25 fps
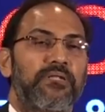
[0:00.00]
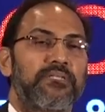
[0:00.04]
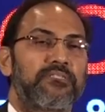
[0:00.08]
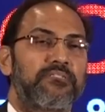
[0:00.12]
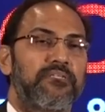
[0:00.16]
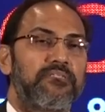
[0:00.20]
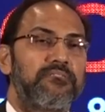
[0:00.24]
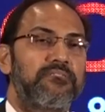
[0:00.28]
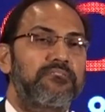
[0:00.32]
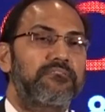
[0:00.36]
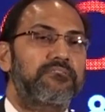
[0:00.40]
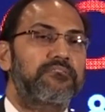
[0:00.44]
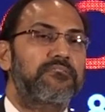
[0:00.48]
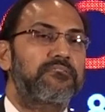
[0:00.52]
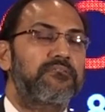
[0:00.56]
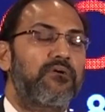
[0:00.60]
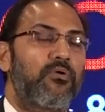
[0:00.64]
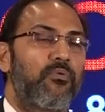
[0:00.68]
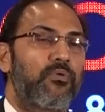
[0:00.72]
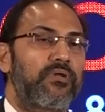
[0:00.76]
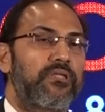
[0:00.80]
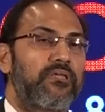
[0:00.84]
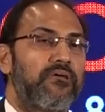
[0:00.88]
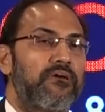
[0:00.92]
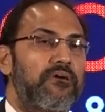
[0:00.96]
presence
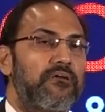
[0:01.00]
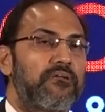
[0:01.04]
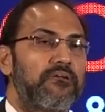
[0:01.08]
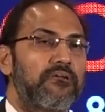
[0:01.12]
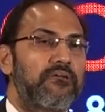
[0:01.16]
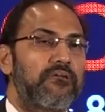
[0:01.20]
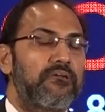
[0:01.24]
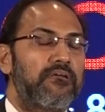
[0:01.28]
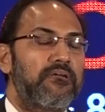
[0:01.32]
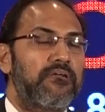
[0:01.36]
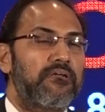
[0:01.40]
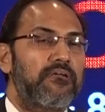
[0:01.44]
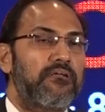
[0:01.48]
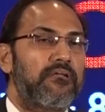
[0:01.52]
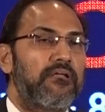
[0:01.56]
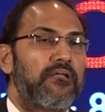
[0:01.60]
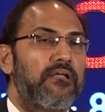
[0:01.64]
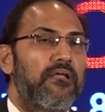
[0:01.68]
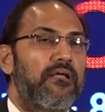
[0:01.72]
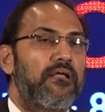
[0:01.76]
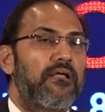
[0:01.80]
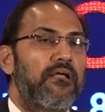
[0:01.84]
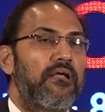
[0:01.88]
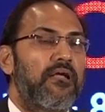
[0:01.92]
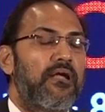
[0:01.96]
over here,
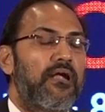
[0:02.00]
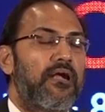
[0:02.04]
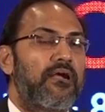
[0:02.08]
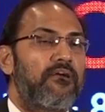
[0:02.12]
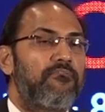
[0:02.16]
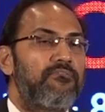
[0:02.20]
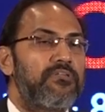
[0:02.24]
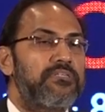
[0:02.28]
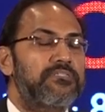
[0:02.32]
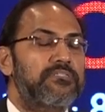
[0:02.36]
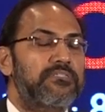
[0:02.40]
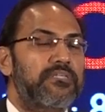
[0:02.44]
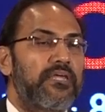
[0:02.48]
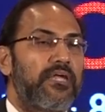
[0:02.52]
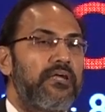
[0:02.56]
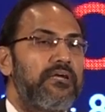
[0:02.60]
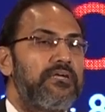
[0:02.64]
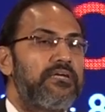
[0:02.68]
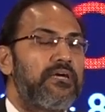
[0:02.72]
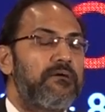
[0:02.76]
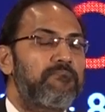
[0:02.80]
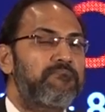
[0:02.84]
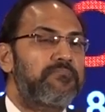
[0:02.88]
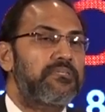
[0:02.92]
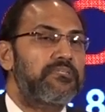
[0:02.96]
and we
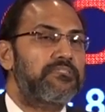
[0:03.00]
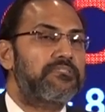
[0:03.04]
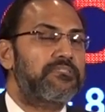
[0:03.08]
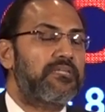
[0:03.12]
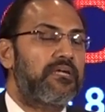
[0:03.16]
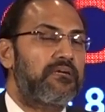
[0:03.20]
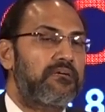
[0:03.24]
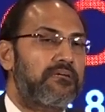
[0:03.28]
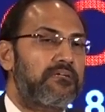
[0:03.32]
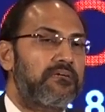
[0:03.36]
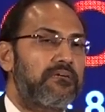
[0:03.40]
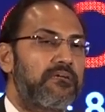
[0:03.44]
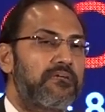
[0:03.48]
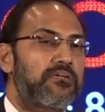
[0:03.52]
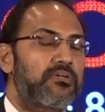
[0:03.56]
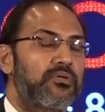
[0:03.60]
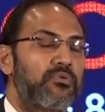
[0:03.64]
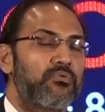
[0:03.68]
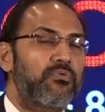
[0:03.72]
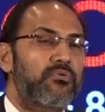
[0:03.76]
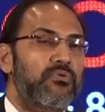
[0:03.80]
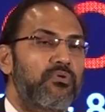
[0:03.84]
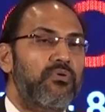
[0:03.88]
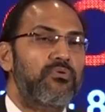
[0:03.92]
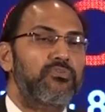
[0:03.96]
scaled up this center
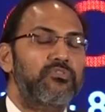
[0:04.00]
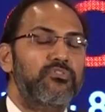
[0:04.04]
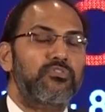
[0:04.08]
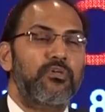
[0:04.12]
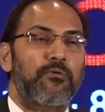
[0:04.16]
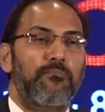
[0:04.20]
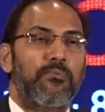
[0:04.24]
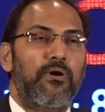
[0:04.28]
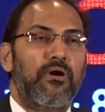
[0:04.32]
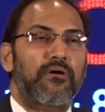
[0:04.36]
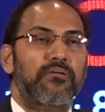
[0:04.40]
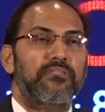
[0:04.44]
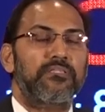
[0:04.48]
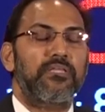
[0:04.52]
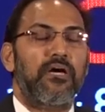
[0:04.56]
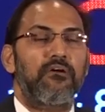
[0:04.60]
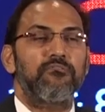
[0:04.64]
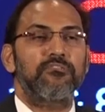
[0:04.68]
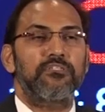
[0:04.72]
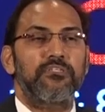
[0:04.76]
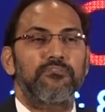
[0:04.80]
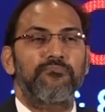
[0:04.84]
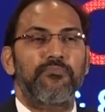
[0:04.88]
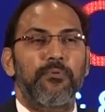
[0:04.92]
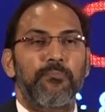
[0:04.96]
to close to about
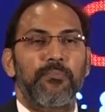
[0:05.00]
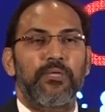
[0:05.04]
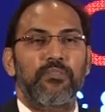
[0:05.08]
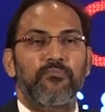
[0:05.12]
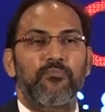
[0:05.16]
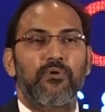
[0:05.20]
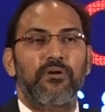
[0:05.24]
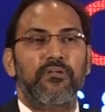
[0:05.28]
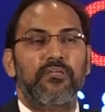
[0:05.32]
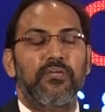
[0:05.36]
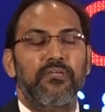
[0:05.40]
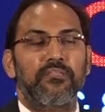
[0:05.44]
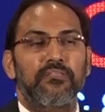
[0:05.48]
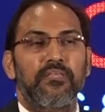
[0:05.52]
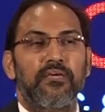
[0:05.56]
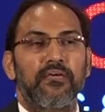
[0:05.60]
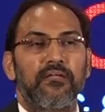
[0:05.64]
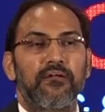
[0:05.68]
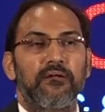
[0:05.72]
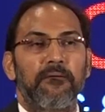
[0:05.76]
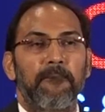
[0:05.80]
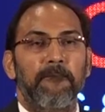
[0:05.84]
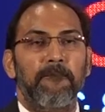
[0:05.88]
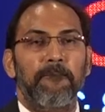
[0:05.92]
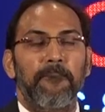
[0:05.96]
1,000 women working
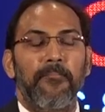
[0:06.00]
there.